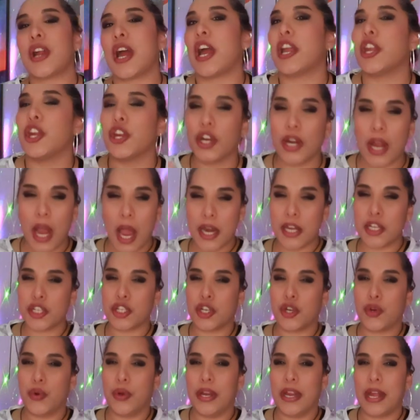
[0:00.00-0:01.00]
now you're kind of
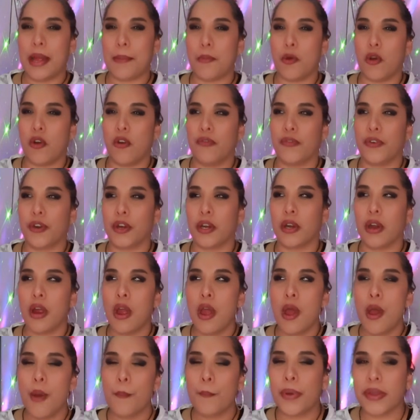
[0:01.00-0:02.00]
screwing him over.
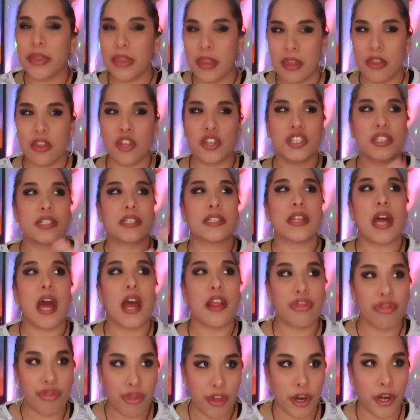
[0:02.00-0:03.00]
But then there's a
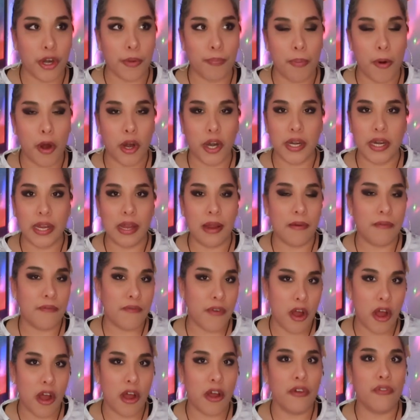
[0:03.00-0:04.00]
third party
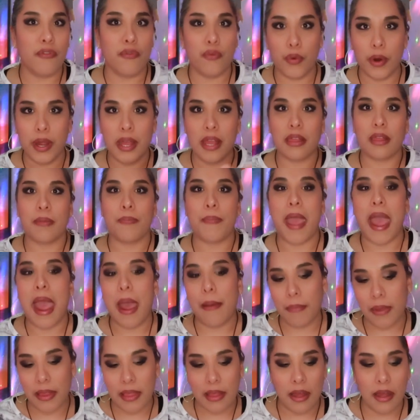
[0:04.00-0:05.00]
involved with
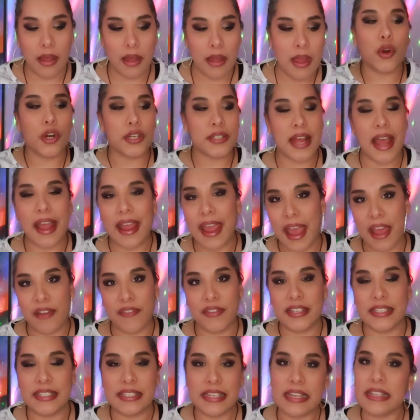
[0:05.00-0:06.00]
Pamela. Of course, I
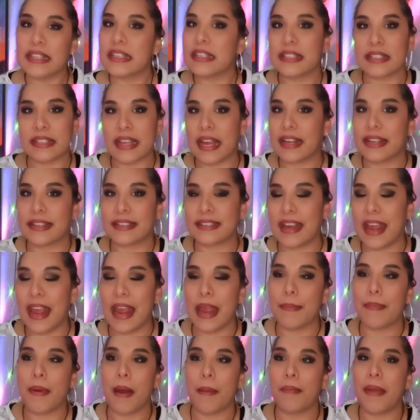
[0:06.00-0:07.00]
haven't seen the sex
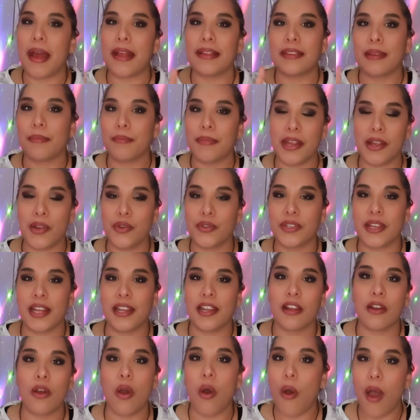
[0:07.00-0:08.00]
tape. I'm not somebody who's
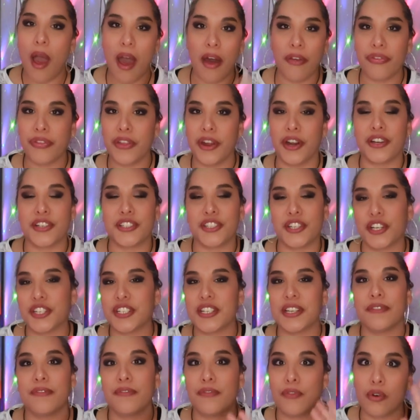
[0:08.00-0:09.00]
gonna go out there
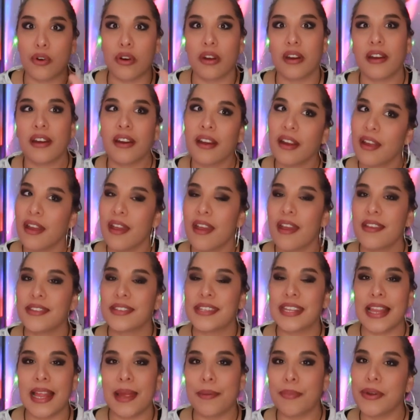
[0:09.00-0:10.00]
searching for
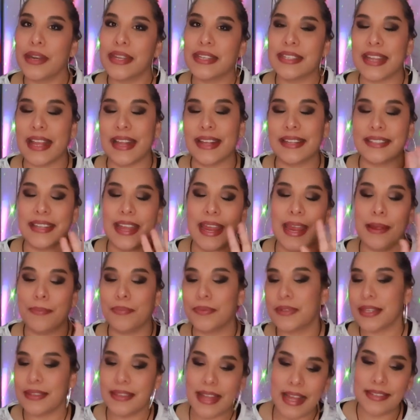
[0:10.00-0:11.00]
celebrity sex
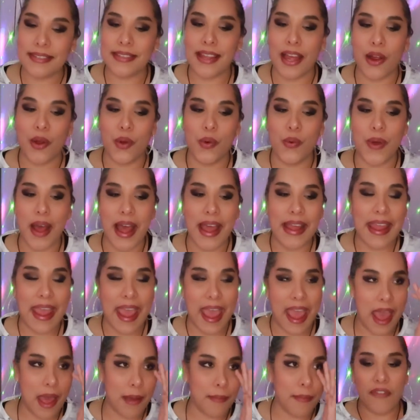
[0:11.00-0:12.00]
tapes. That's not who I
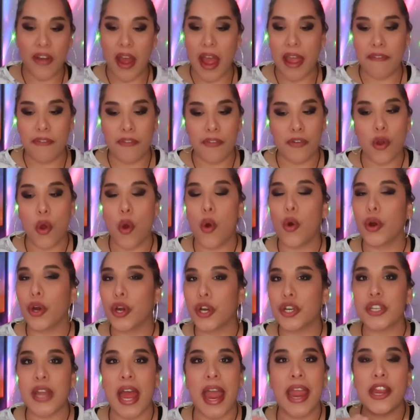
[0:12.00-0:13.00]
am.
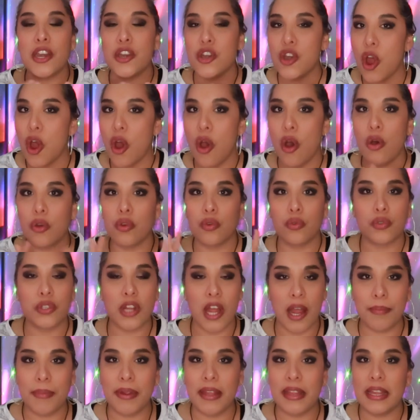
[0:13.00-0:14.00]
I know
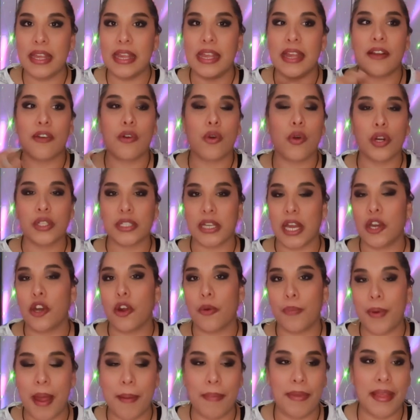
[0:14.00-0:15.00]
Tommy Lee. Of course, I know
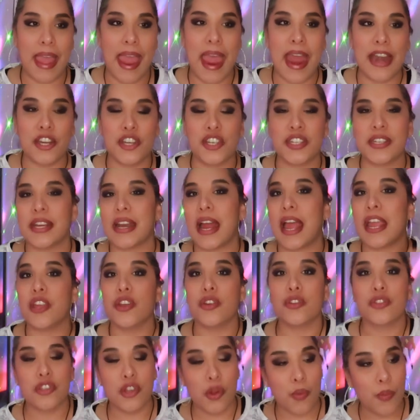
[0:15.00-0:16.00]
Pamela Anderson. I
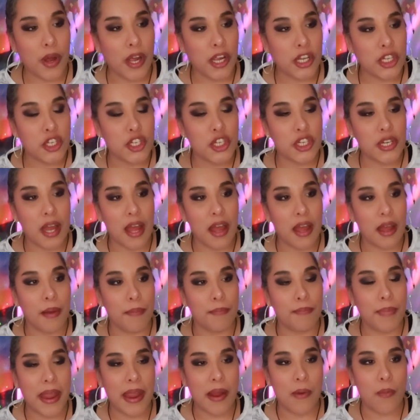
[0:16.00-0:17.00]
used to watch
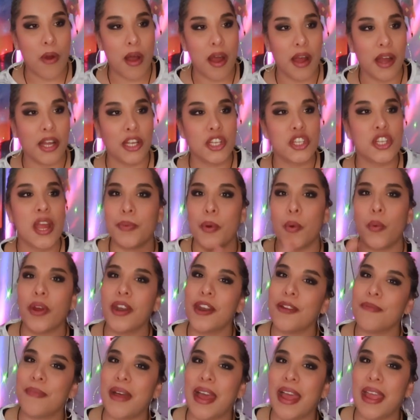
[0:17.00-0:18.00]
Baywatch. But one
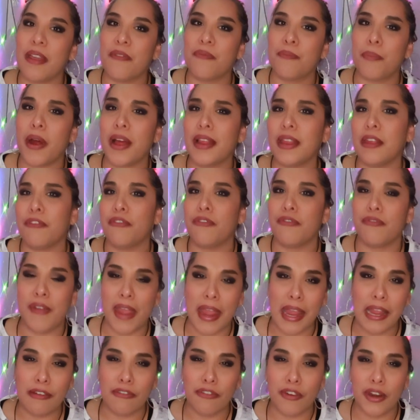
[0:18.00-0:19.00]
of my probably
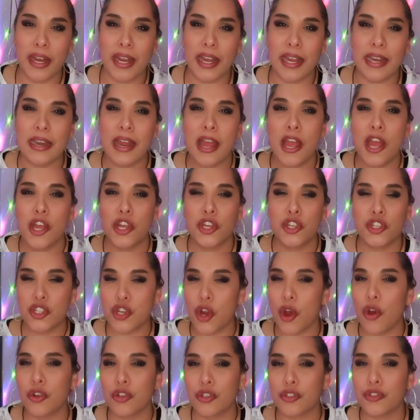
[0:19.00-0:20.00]
favorite
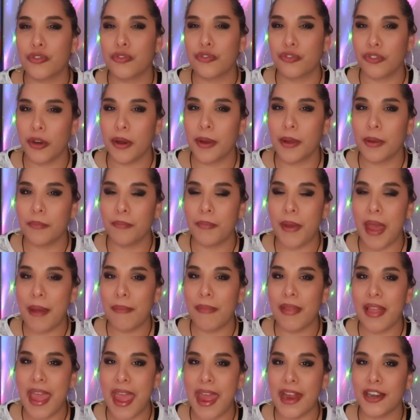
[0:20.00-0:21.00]
shows from
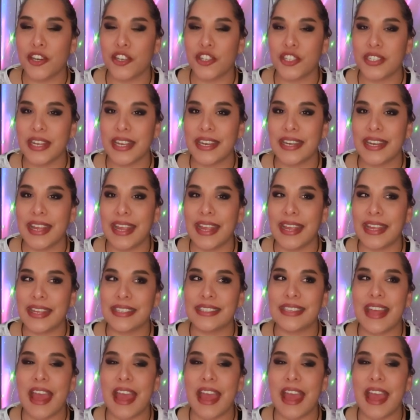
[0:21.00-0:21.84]
Pamela Anderson is